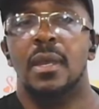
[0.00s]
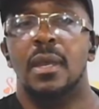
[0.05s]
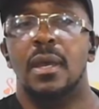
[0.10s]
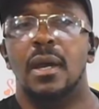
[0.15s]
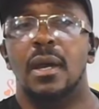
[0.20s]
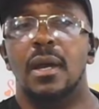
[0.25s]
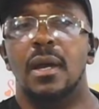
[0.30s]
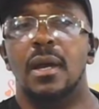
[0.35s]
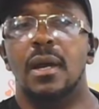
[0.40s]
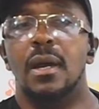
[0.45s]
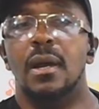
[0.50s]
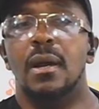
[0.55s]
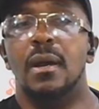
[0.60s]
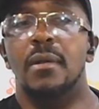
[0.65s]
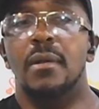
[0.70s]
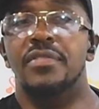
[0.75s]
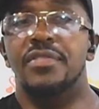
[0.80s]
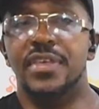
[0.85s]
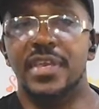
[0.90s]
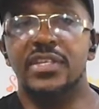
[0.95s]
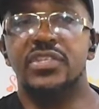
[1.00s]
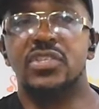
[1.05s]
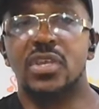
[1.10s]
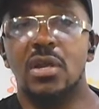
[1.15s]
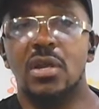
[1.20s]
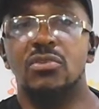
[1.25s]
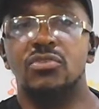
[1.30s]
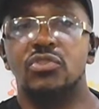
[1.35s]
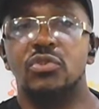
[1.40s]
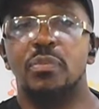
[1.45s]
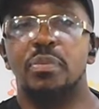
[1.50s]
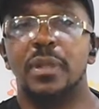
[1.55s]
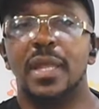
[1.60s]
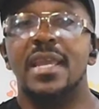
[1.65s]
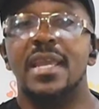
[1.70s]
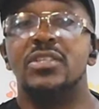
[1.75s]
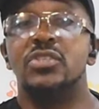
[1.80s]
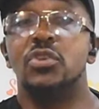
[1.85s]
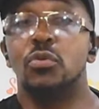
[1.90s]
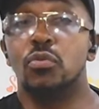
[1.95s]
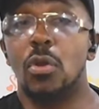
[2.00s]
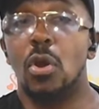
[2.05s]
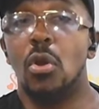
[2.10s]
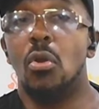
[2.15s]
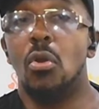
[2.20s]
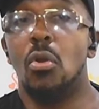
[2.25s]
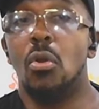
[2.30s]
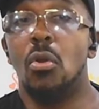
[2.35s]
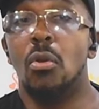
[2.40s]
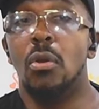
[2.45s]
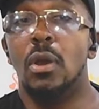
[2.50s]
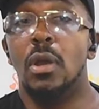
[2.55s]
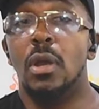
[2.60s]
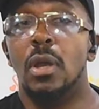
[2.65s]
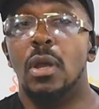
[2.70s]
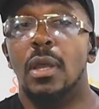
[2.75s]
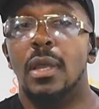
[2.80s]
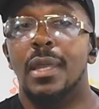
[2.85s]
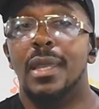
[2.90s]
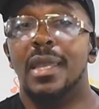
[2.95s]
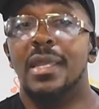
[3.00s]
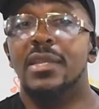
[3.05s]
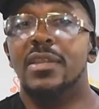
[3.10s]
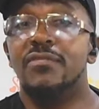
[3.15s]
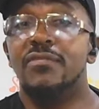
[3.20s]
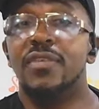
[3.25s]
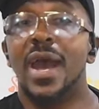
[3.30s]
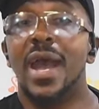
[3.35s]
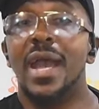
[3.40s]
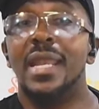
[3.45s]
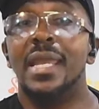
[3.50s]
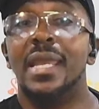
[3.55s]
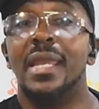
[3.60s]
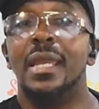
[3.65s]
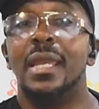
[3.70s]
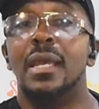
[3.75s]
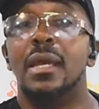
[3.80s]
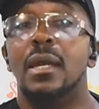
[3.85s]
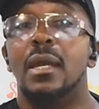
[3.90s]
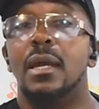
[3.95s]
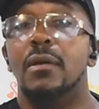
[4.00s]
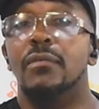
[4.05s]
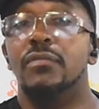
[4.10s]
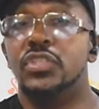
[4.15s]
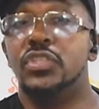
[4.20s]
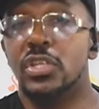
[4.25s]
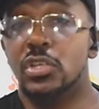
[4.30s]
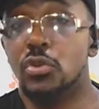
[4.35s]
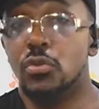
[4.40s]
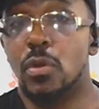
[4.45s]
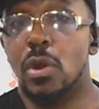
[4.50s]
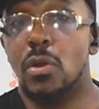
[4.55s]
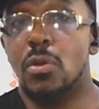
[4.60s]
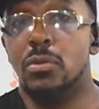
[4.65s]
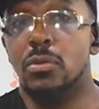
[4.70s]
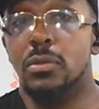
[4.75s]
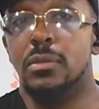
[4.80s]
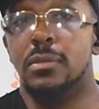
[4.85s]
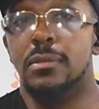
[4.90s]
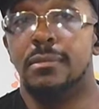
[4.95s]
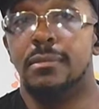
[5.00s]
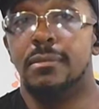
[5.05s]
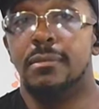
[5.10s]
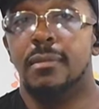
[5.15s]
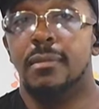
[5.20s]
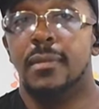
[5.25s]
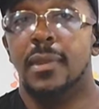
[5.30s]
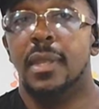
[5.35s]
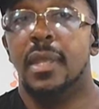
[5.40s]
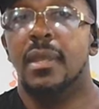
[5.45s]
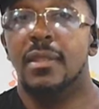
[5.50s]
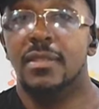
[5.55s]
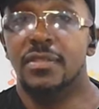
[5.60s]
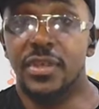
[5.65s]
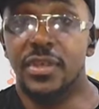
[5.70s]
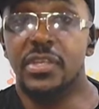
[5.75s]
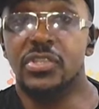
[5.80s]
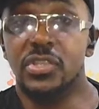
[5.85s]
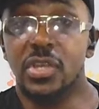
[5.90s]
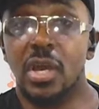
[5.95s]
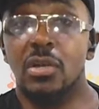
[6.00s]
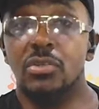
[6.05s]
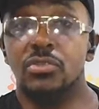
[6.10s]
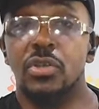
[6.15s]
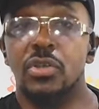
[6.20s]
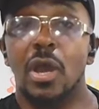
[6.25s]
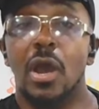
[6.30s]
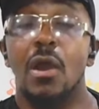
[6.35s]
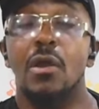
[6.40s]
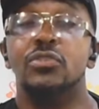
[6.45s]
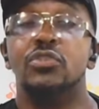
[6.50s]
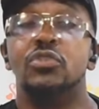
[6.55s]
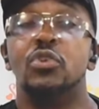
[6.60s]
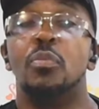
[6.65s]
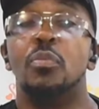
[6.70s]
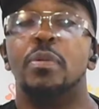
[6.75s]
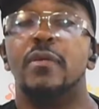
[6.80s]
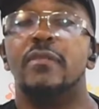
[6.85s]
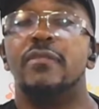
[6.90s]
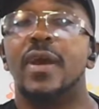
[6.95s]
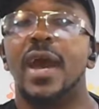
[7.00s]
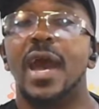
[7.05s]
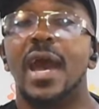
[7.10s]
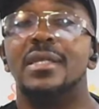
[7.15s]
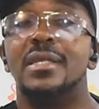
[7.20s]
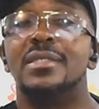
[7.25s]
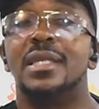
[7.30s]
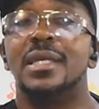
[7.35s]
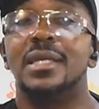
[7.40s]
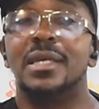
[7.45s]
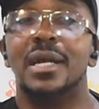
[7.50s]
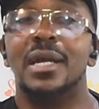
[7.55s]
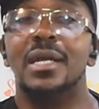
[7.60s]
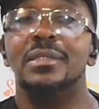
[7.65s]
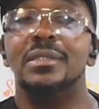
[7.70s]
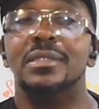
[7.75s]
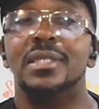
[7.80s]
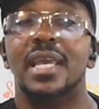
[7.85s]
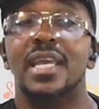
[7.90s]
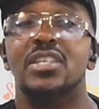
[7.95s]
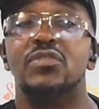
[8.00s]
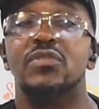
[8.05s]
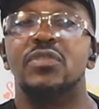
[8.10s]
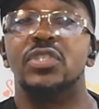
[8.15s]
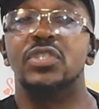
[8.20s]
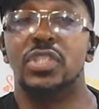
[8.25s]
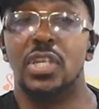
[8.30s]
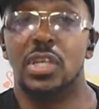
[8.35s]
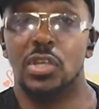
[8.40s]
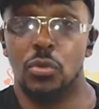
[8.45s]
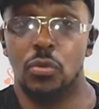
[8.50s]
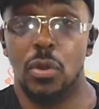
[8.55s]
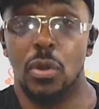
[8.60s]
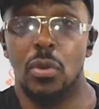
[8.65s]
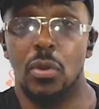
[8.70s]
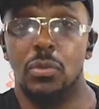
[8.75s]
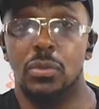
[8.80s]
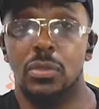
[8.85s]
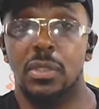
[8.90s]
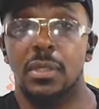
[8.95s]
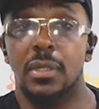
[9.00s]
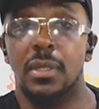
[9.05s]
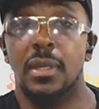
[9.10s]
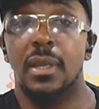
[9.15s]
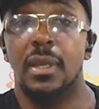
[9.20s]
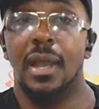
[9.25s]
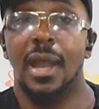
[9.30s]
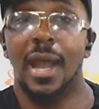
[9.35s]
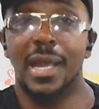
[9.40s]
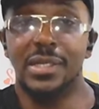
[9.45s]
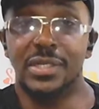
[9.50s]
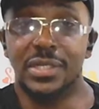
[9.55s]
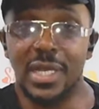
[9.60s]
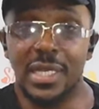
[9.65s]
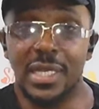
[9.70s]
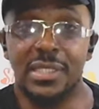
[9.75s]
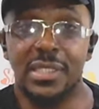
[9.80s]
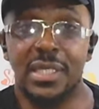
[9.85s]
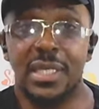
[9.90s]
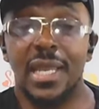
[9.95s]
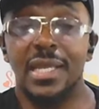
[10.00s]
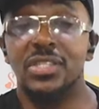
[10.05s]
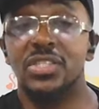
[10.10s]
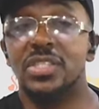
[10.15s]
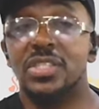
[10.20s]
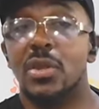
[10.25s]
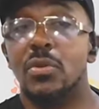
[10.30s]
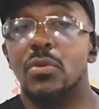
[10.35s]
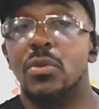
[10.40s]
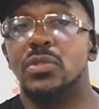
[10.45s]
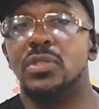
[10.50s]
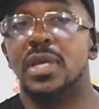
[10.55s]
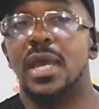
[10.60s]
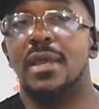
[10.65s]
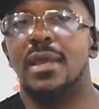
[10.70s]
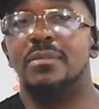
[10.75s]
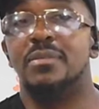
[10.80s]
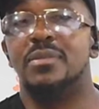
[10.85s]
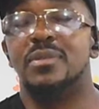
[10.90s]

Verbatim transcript: Uh, this culture plays a role in defining of gender roles. This culture also provides the context for gender roles, identity, and stereotypes.